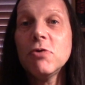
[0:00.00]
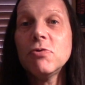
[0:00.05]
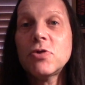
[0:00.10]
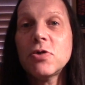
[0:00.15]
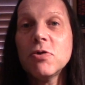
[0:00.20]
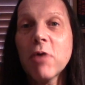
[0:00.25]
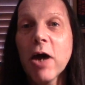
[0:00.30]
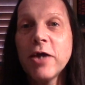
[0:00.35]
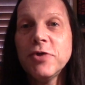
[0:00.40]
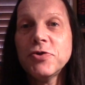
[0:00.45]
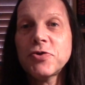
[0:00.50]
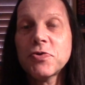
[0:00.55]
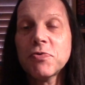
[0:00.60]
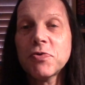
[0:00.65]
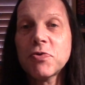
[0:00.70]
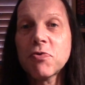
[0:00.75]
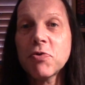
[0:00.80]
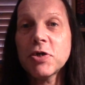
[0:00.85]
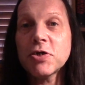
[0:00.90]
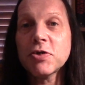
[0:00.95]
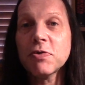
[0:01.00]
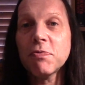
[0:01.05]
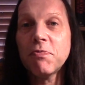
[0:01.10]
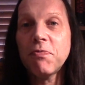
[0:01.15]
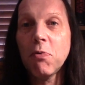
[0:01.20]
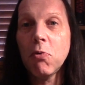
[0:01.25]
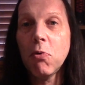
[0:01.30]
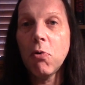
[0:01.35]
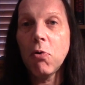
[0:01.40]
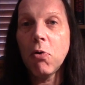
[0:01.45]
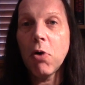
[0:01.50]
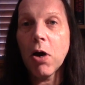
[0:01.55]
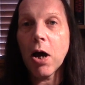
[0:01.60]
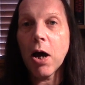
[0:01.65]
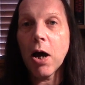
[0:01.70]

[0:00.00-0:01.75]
you to Hands of Attrition for